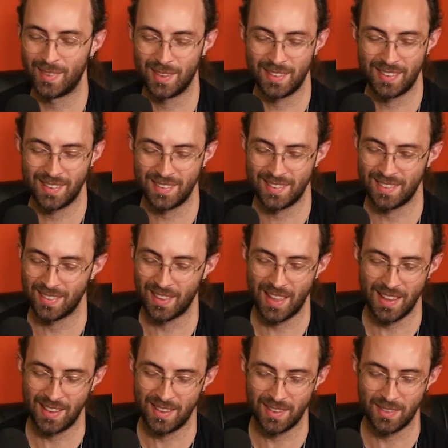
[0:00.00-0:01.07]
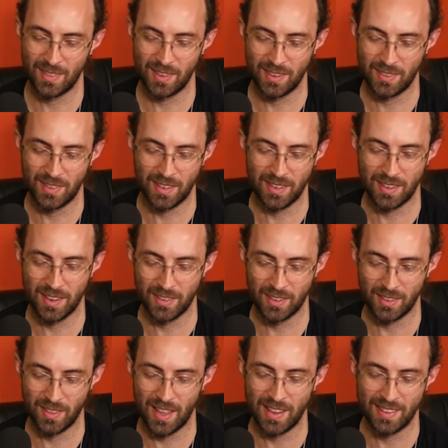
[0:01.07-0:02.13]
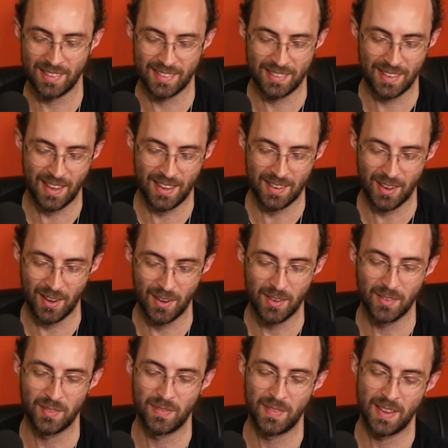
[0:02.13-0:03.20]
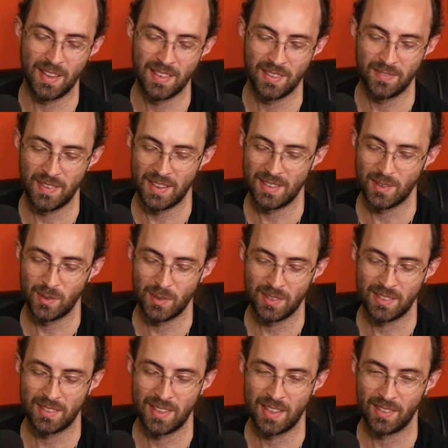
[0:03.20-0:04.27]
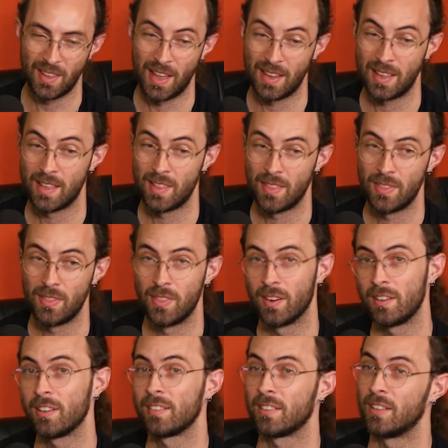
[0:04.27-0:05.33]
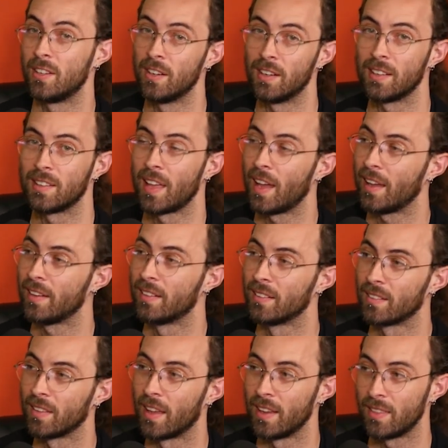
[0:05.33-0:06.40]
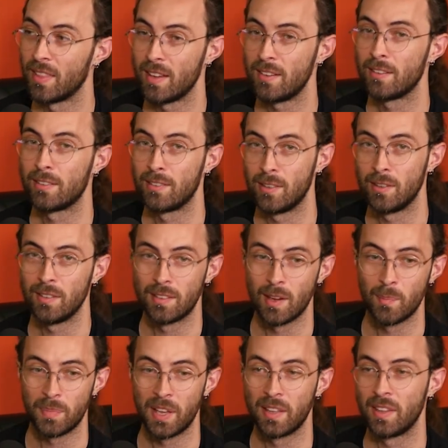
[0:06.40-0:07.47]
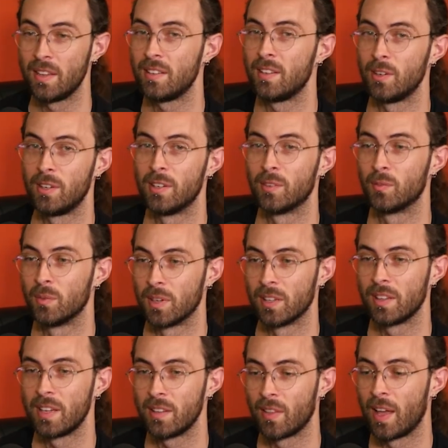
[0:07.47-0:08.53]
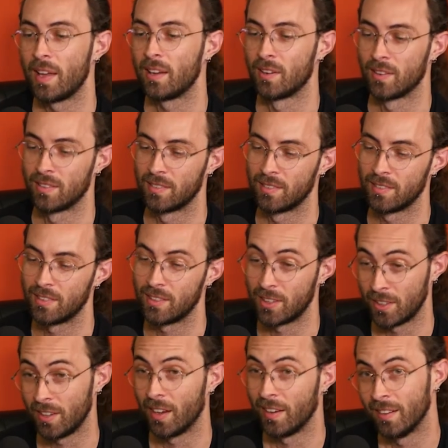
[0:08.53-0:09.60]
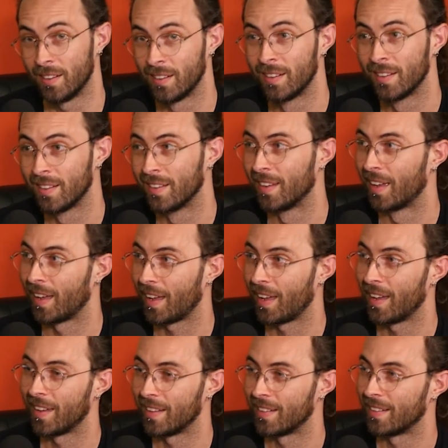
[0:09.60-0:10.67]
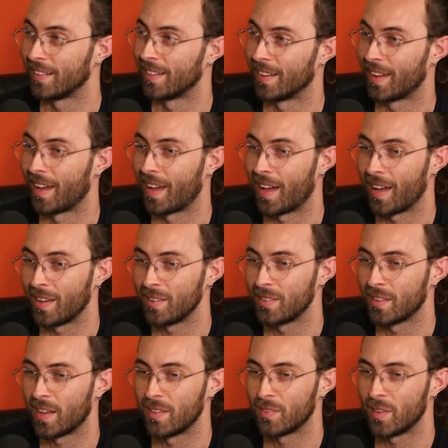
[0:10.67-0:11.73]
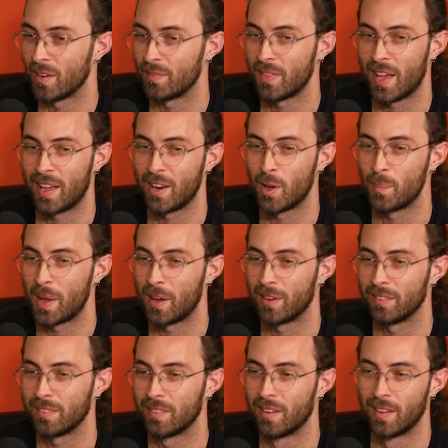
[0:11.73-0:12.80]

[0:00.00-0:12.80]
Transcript: they're such like they're they're another like set of individuals that like they're just good at that. Like yeah. they just do something and they do it really like good. Yeah, and seriously. I I love that about